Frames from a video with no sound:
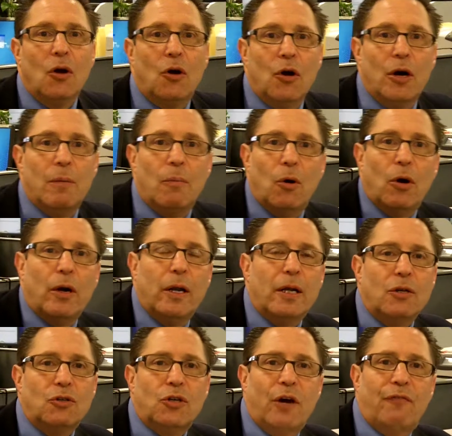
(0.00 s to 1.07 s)
Good
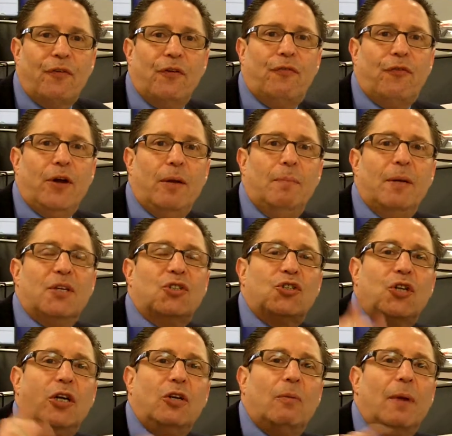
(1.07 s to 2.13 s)
morning. Jeffrey Friedman,
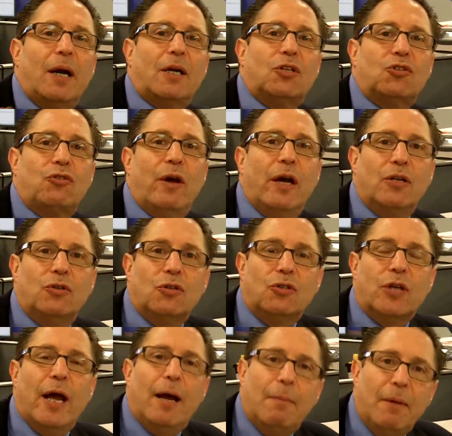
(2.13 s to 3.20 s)
Senior Market
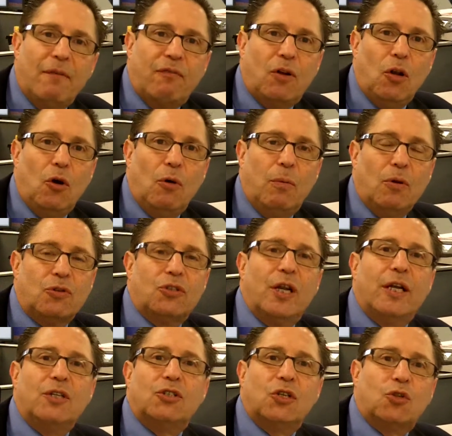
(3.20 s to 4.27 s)
Strategist, MF Global.
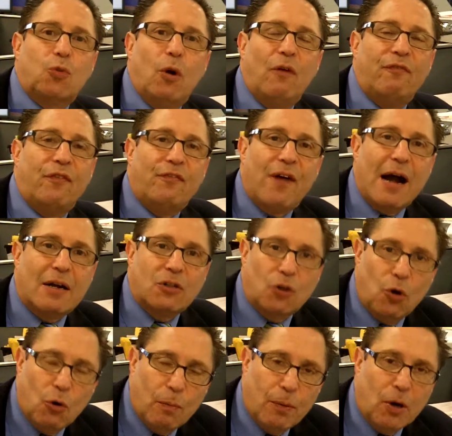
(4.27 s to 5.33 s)
Today's the 12th of
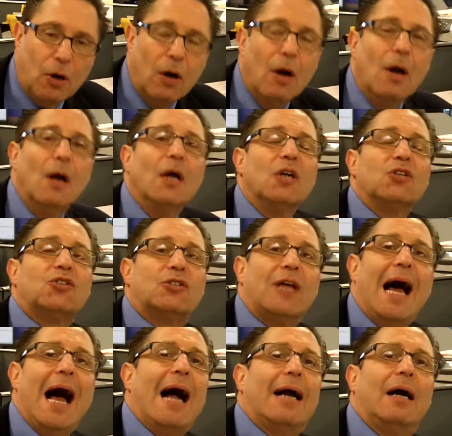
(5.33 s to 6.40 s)
October.
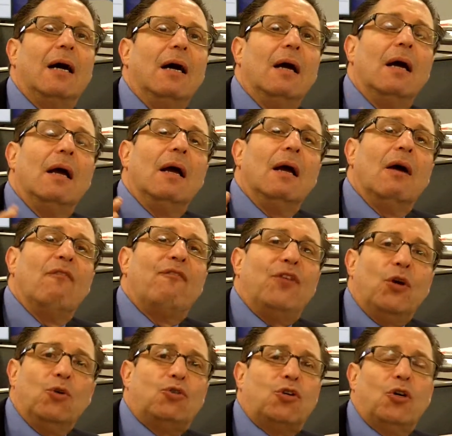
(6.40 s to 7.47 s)
Stock,
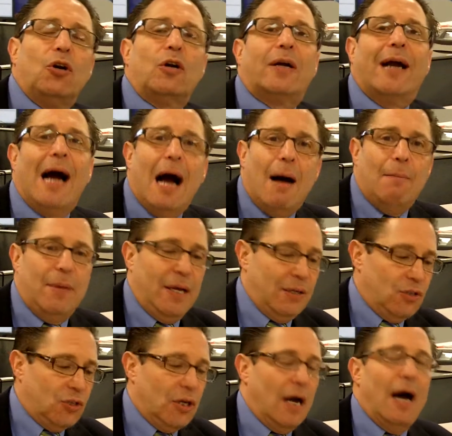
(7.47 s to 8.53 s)
future
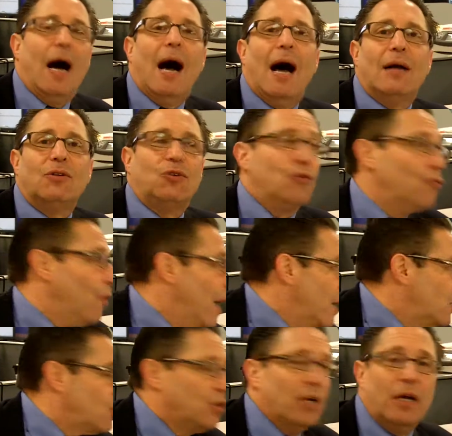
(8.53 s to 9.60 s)
comments on
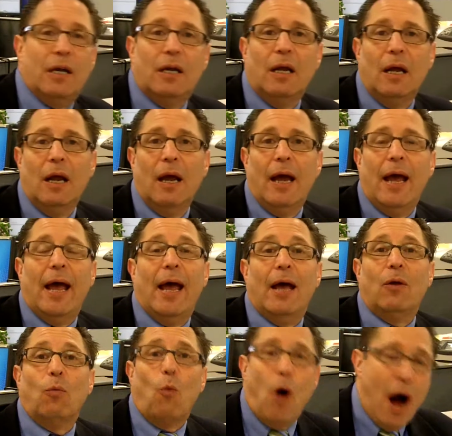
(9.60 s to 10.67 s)
direction
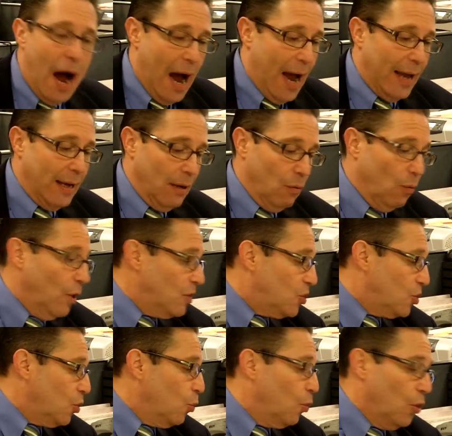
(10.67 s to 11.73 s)
and why.
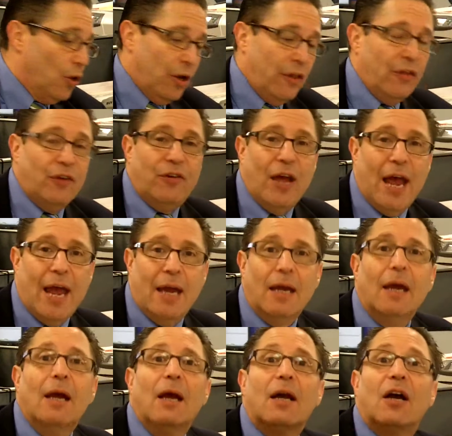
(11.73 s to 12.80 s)
What's the word of the day?
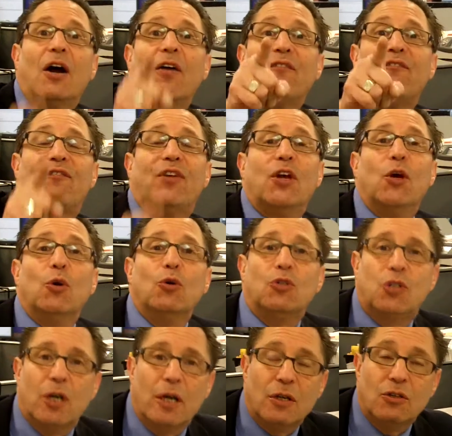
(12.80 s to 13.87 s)

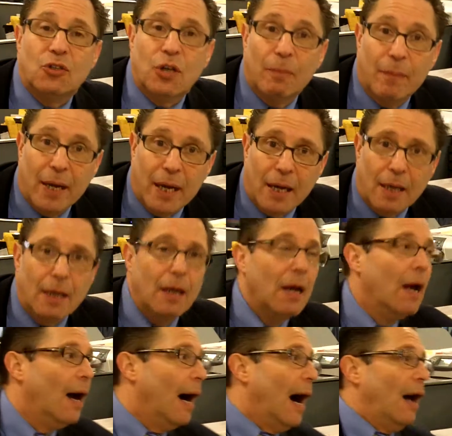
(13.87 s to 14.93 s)
Confusion to me.
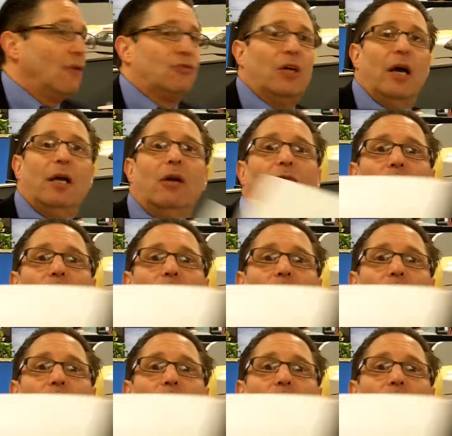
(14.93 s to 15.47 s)
I'll tell you